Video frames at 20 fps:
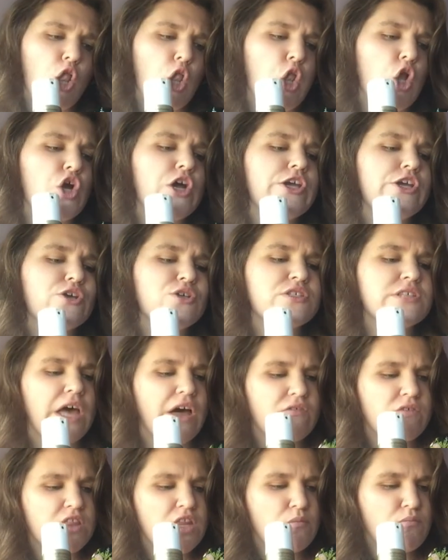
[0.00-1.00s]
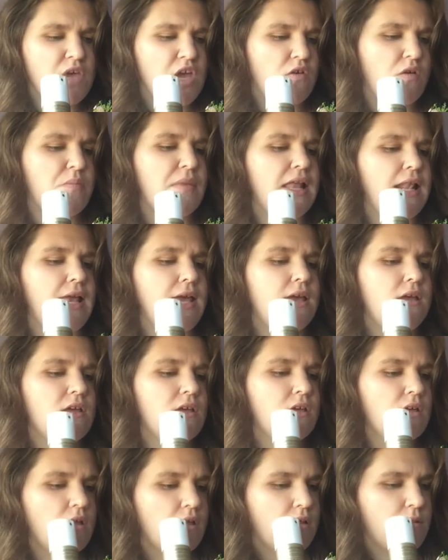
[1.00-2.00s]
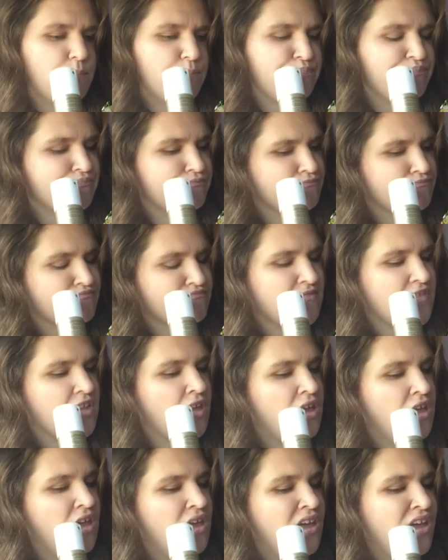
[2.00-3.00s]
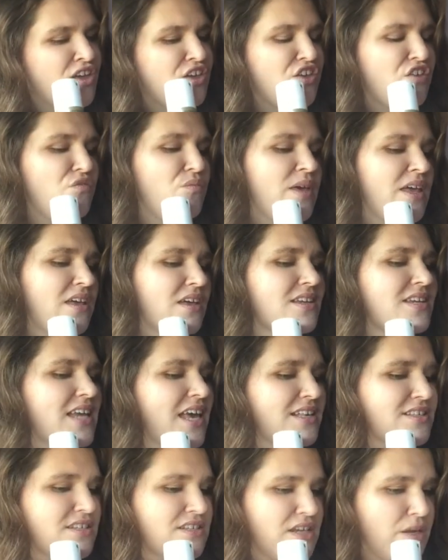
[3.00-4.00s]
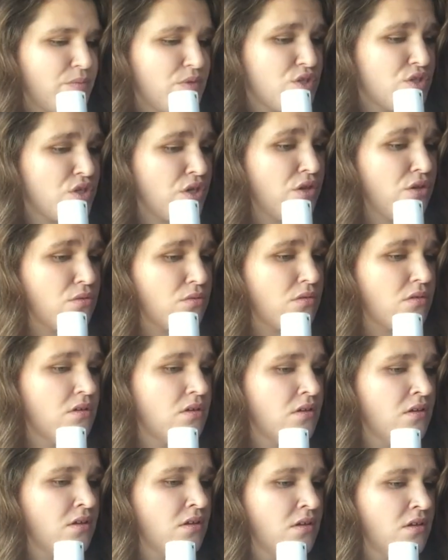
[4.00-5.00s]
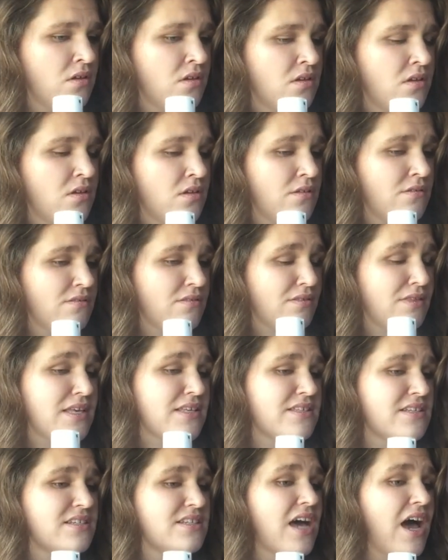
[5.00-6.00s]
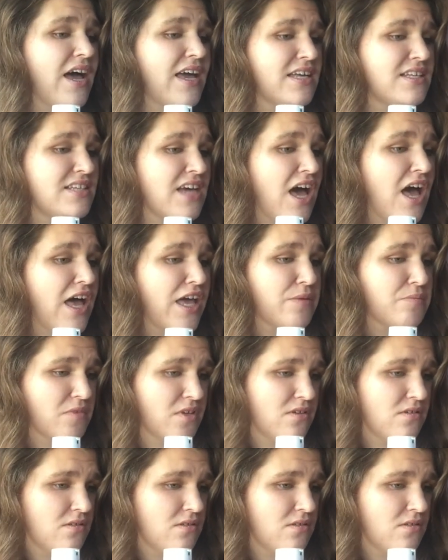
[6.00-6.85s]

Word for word: Look at yourself in the mirror, Millie. You've been contestant number two this entire time.